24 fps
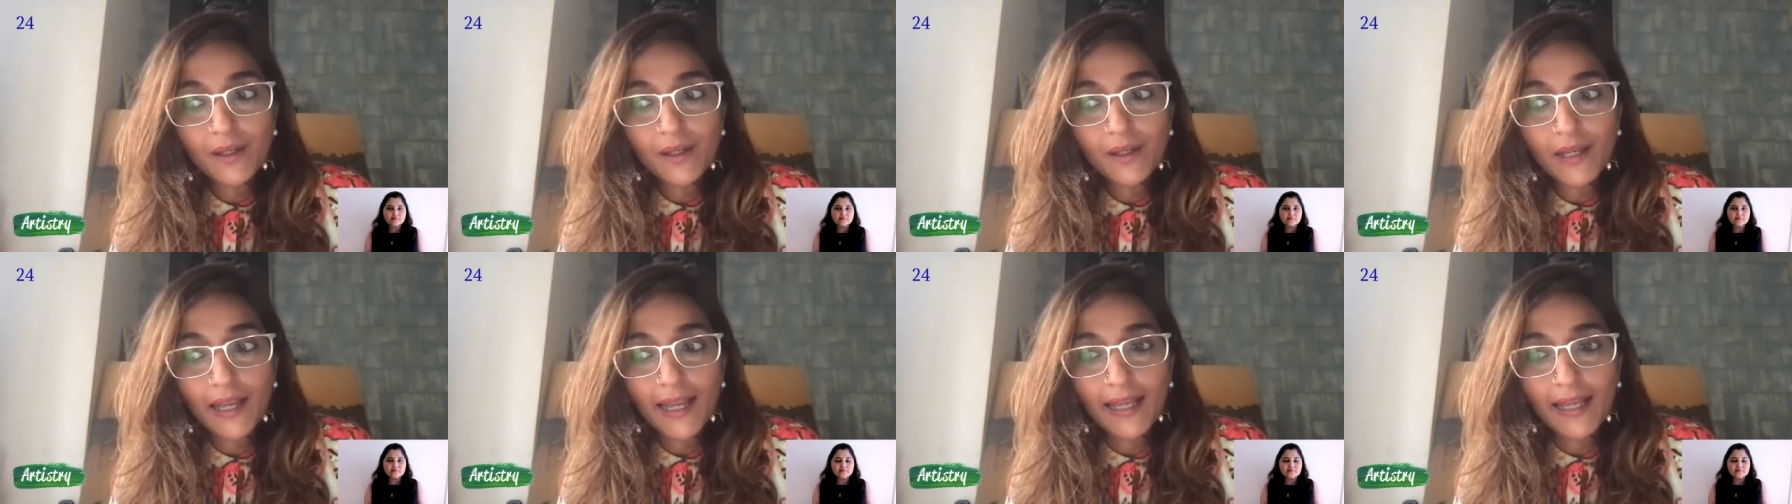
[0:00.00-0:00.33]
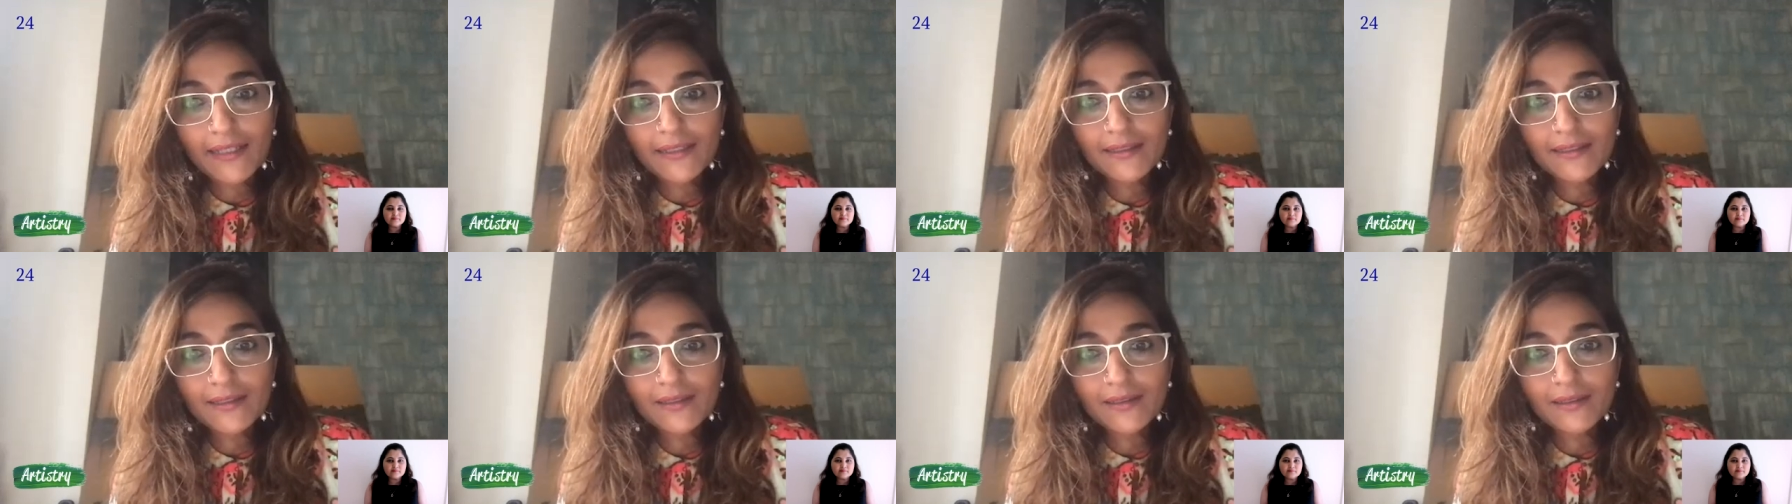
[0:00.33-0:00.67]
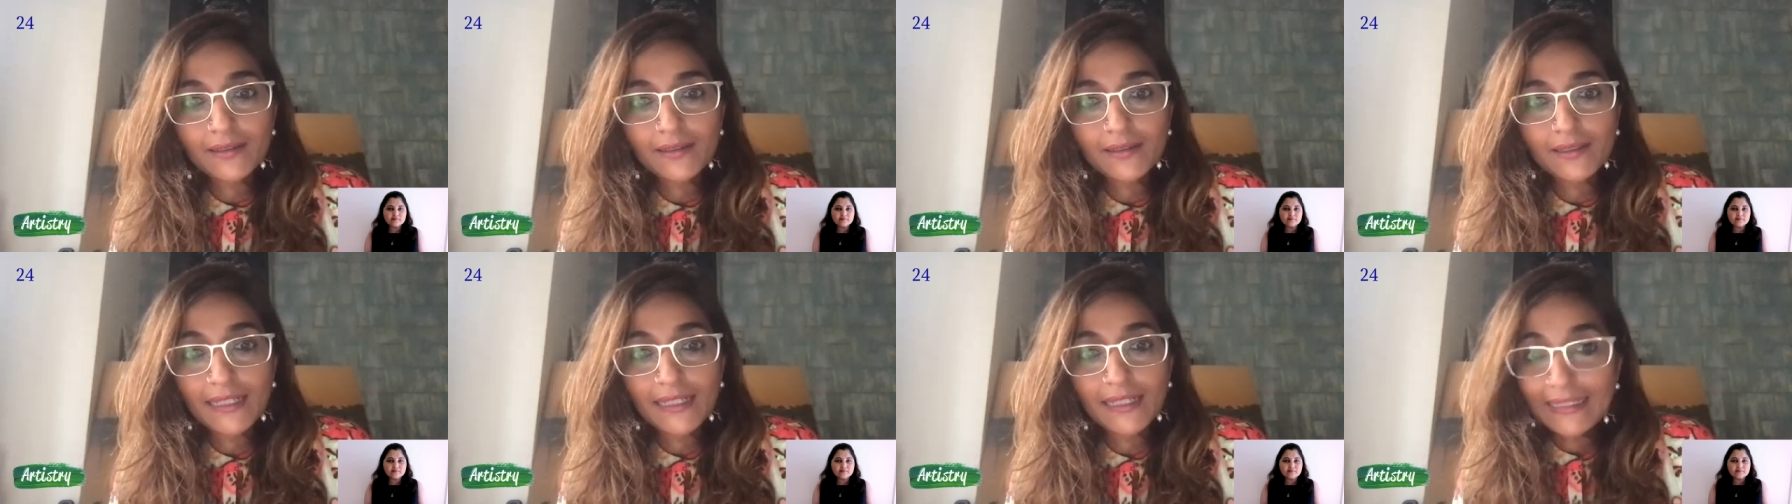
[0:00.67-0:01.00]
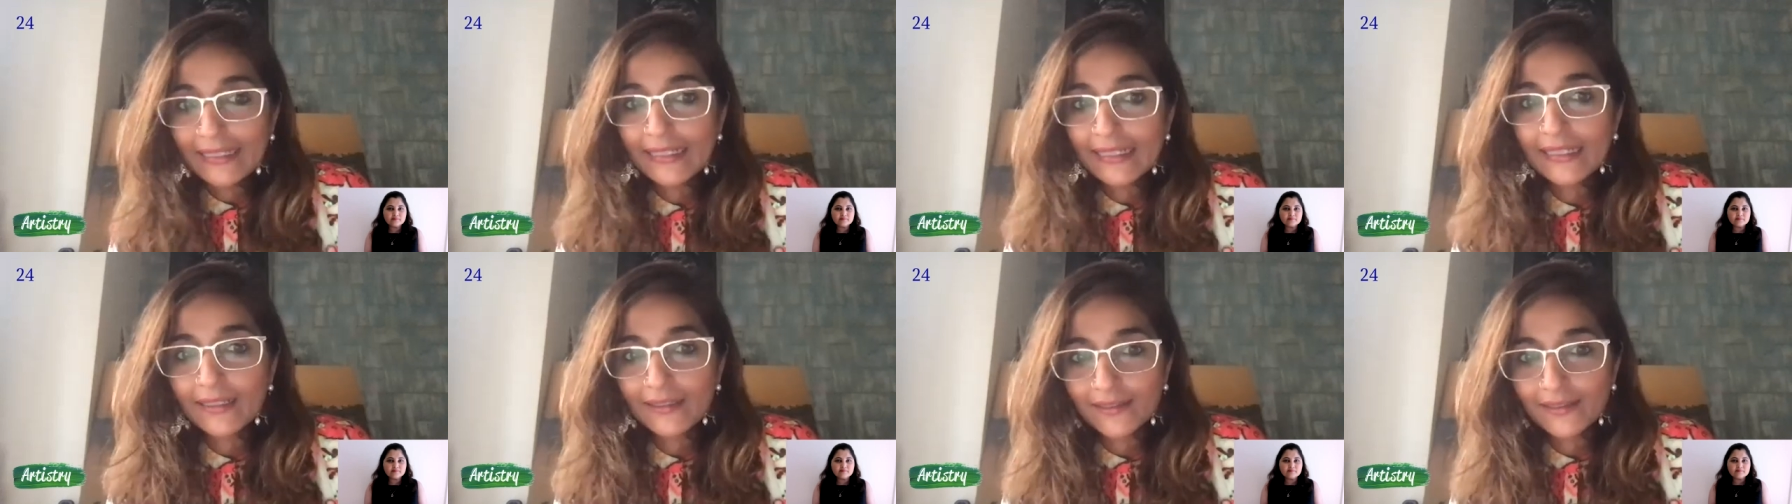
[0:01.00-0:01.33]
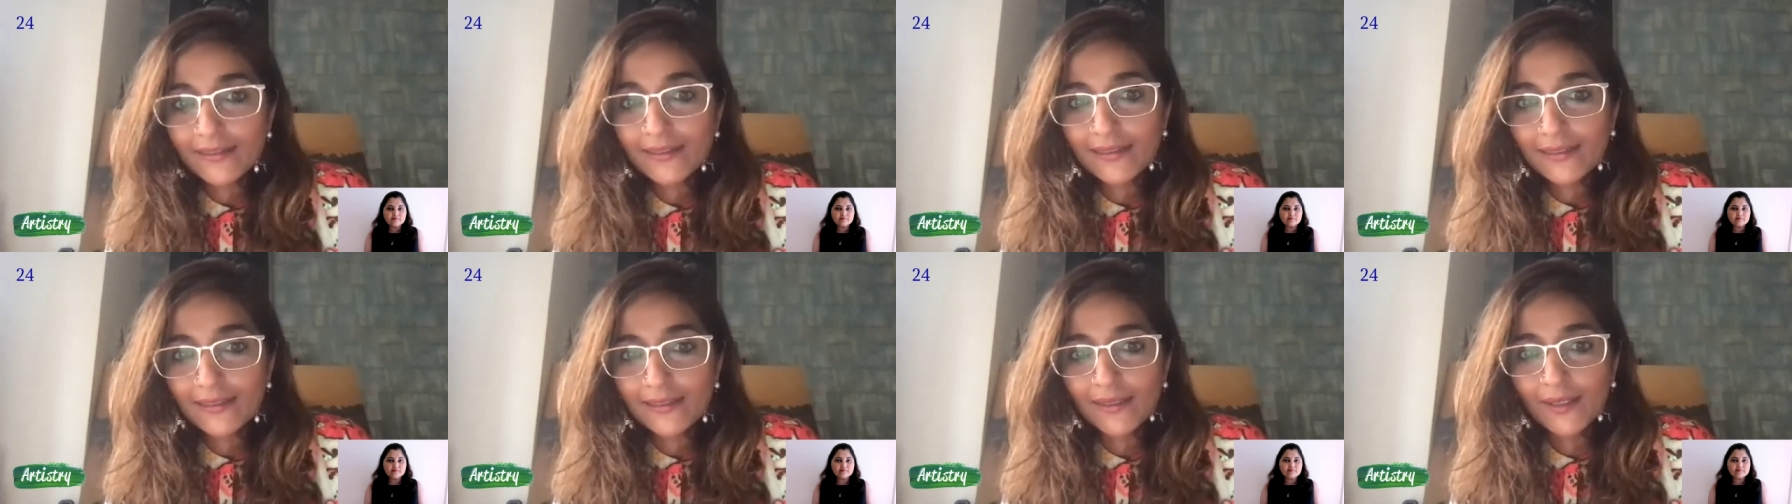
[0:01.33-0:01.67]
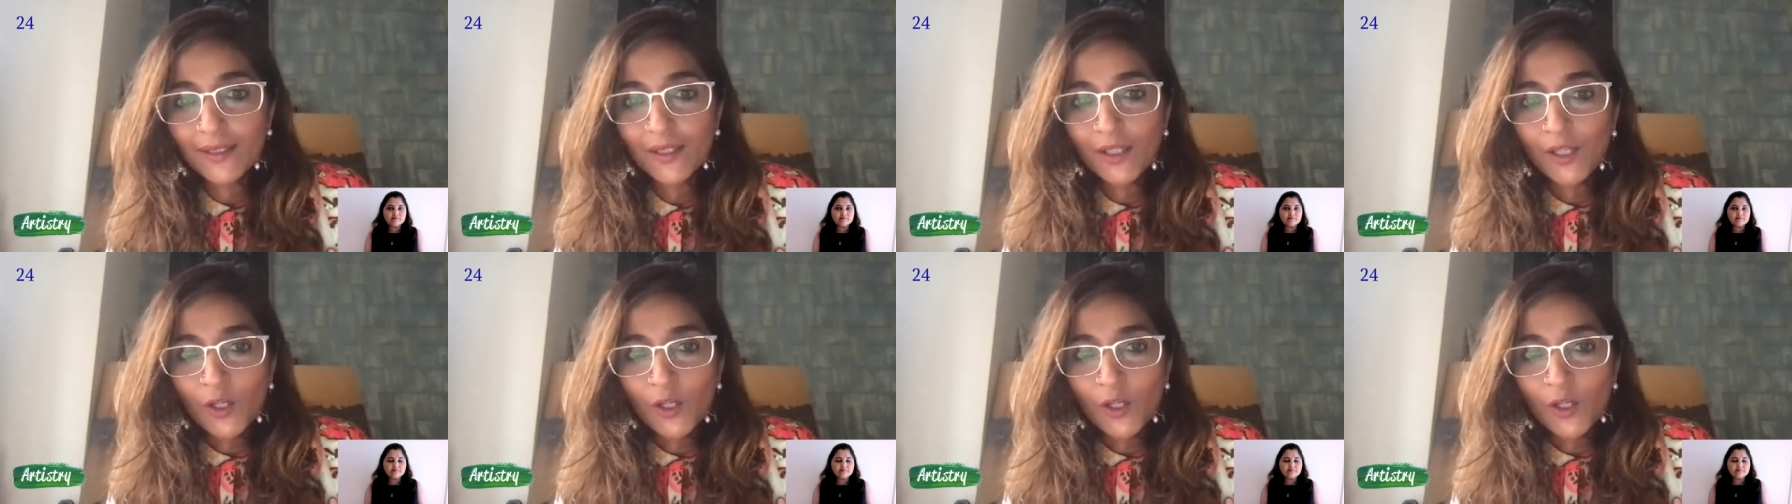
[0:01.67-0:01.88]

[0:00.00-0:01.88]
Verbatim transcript: as Indians,